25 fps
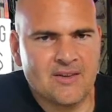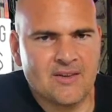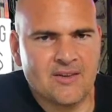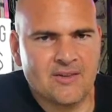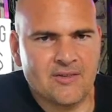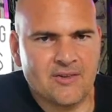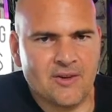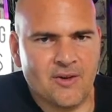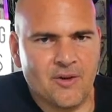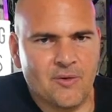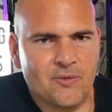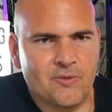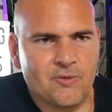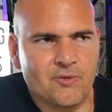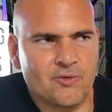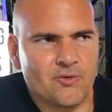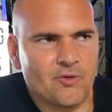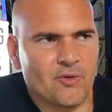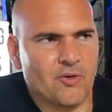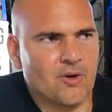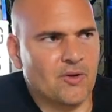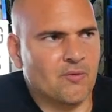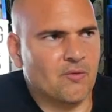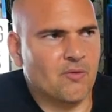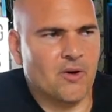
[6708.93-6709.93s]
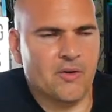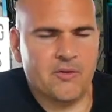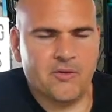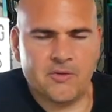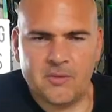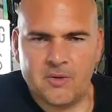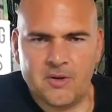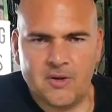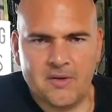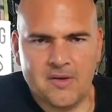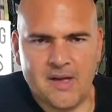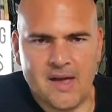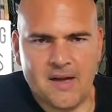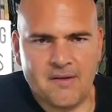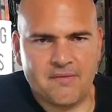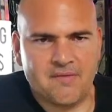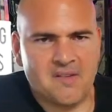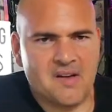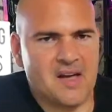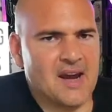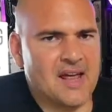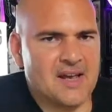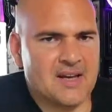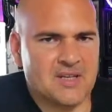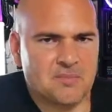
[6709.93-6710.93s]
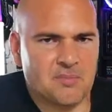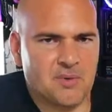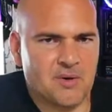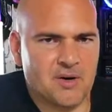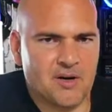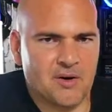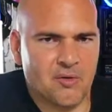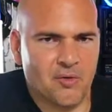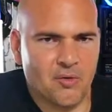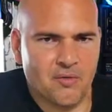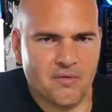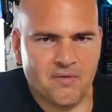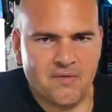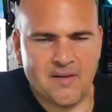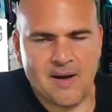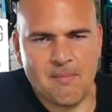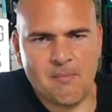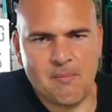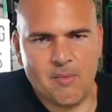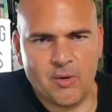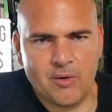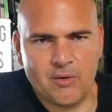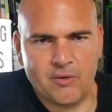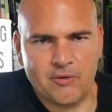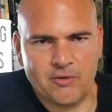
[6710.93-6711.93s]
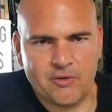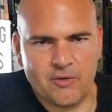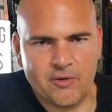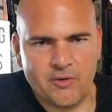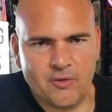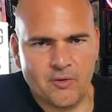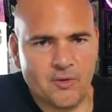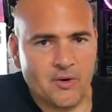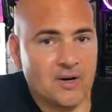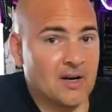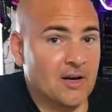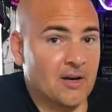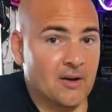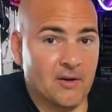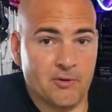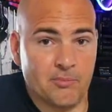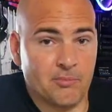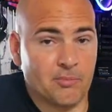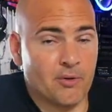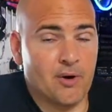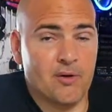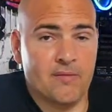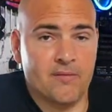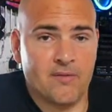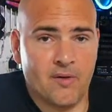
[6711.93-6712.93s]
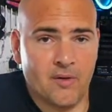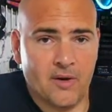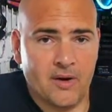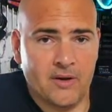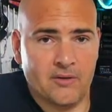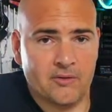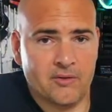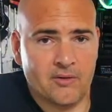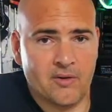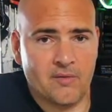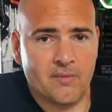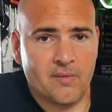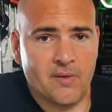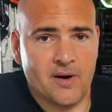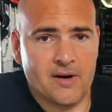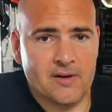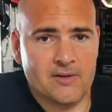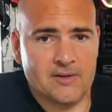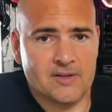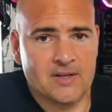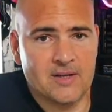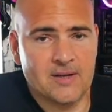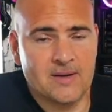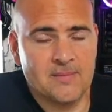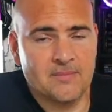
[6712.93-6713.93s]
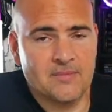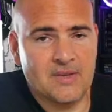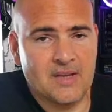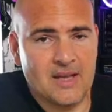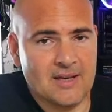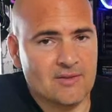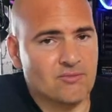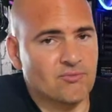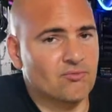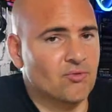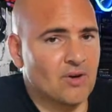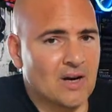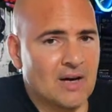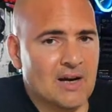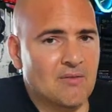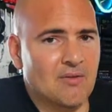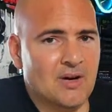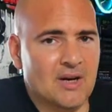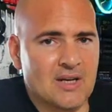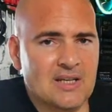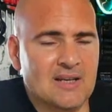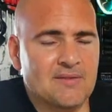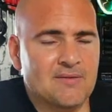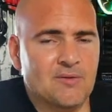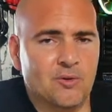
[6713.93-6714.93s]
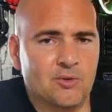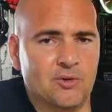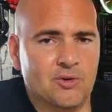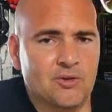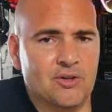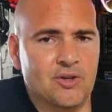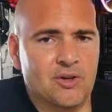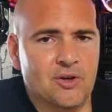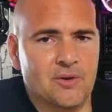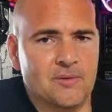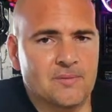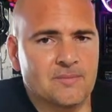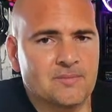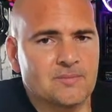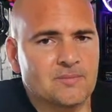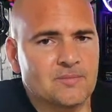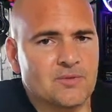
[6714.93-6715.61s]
so trying to run something like a Fan Expert or Fan Monitor or any of those profiling softwares is really, really difficult to do.